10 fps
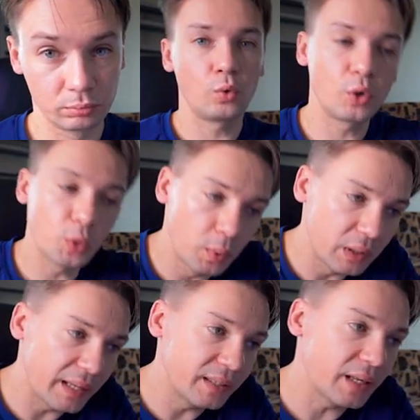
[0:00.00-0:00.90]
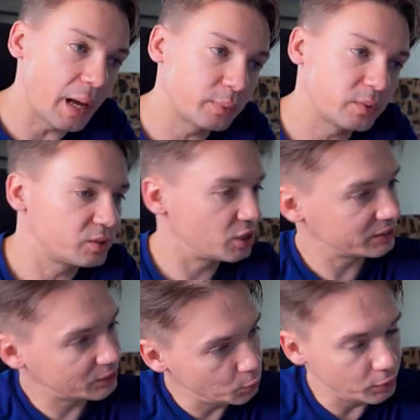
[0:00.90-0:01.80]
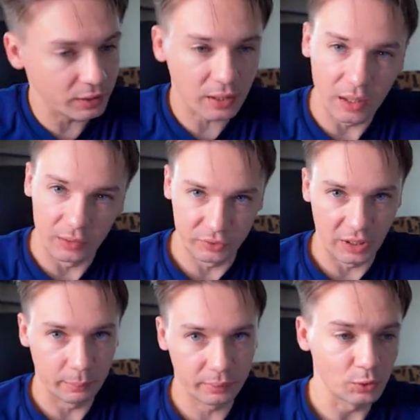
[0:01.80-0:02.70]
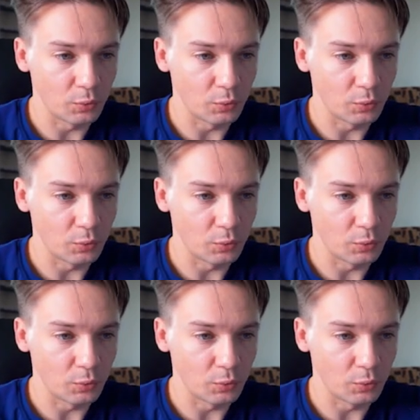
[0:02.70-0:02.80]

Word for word: Or you will end up just doing half tap.